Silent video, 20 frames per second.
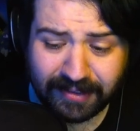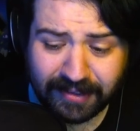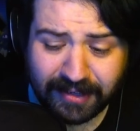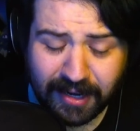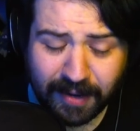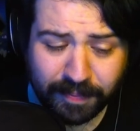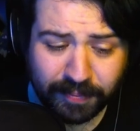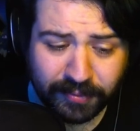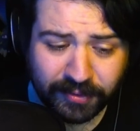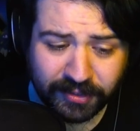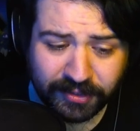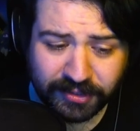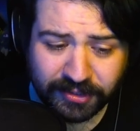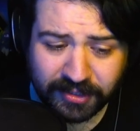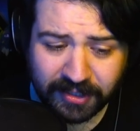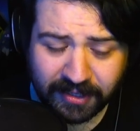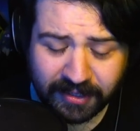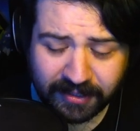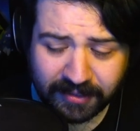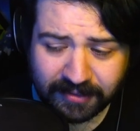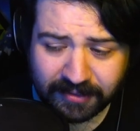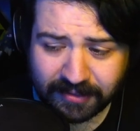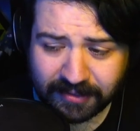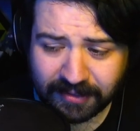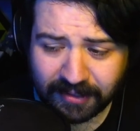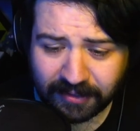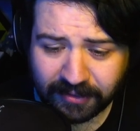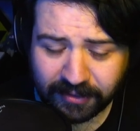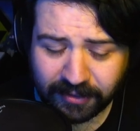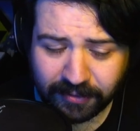Couple of chunks,
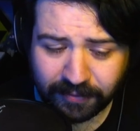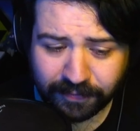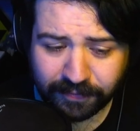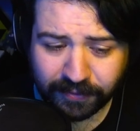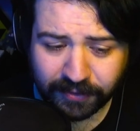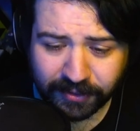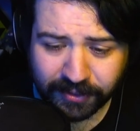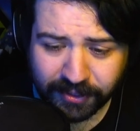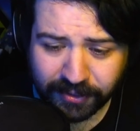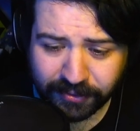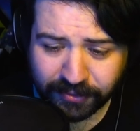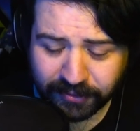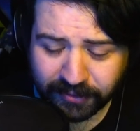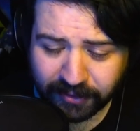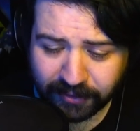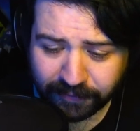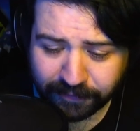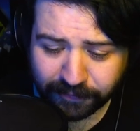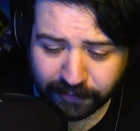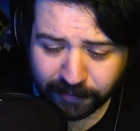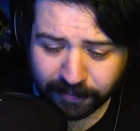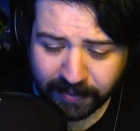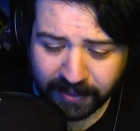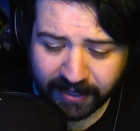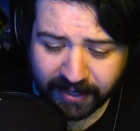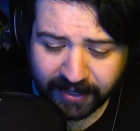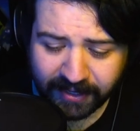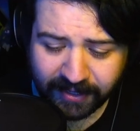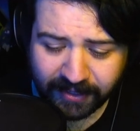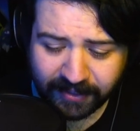the little for you, little for
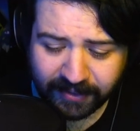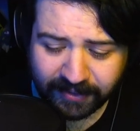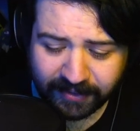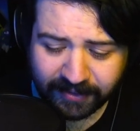me,